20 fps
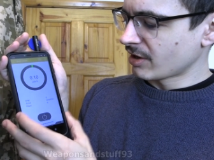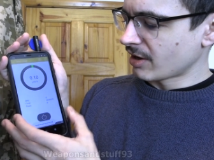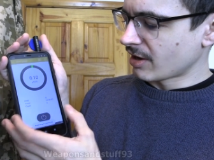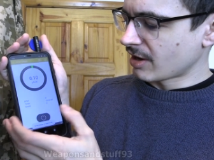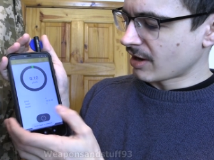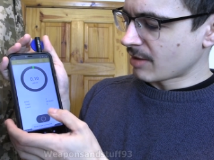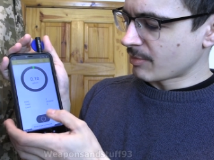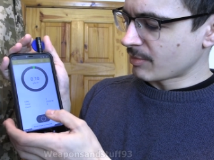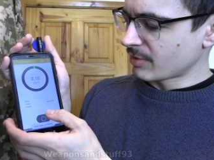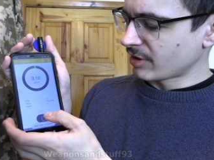
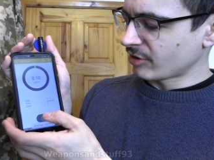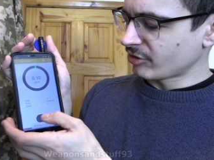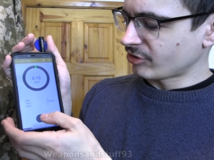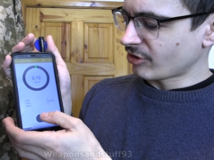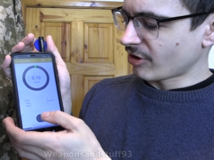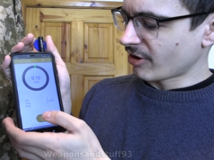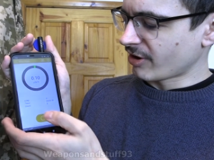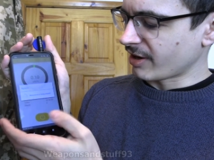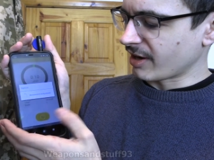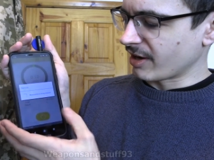Um, let's
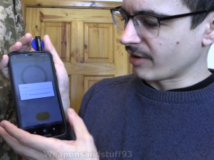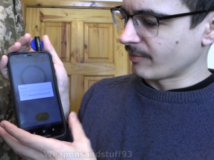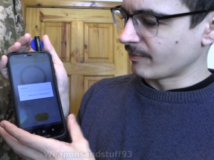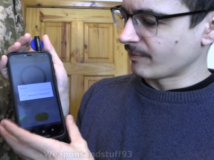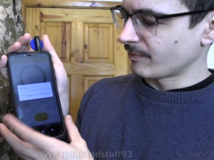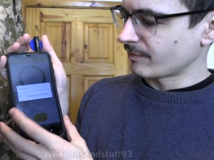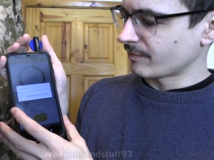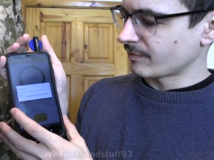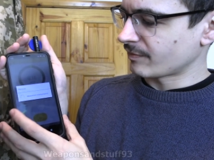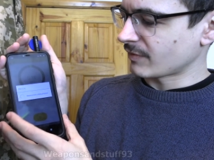start again,
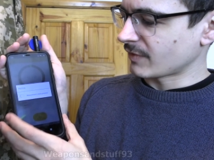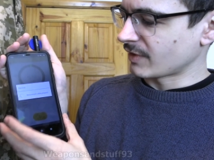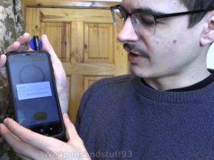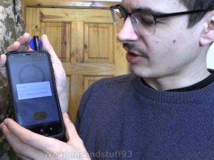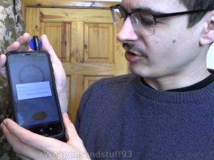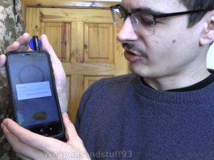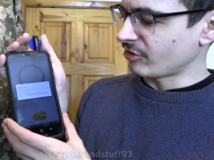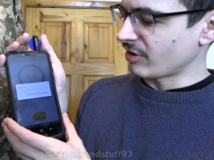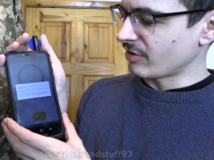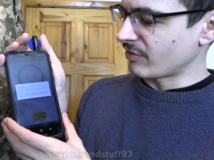and
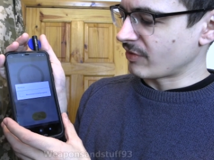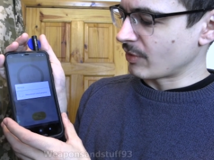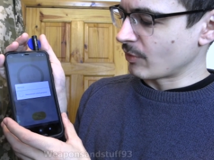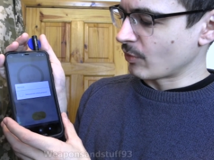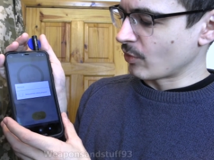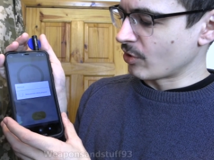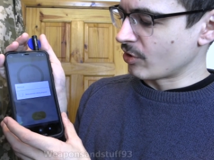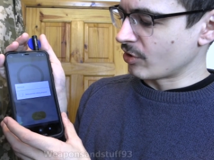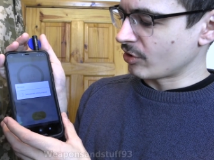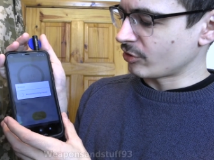let's see if it
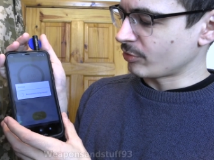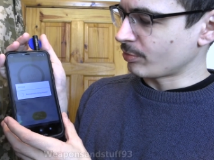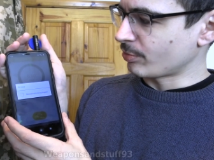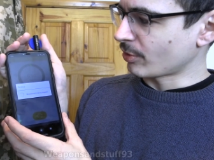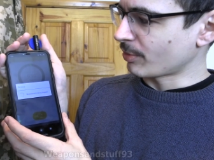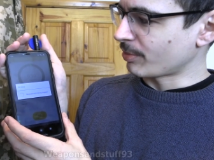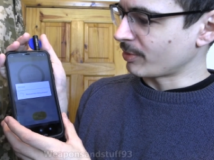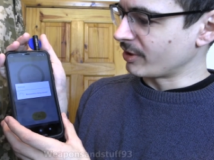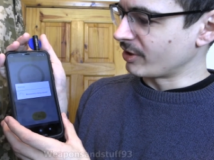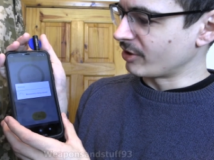works
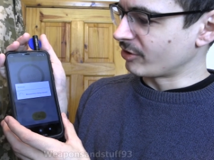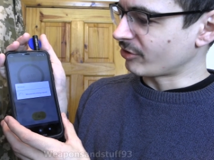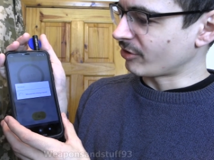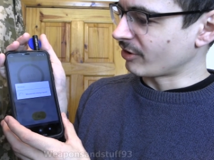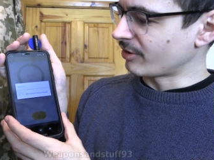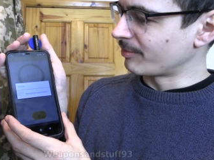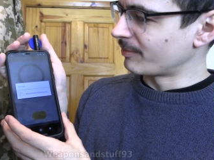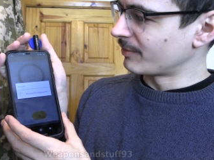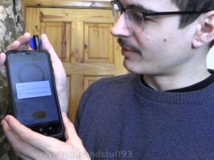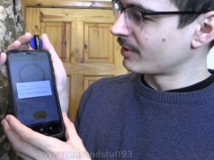properly this
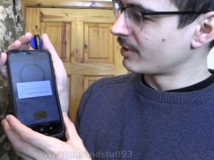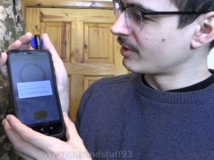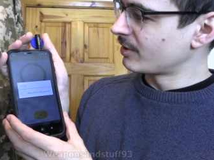time.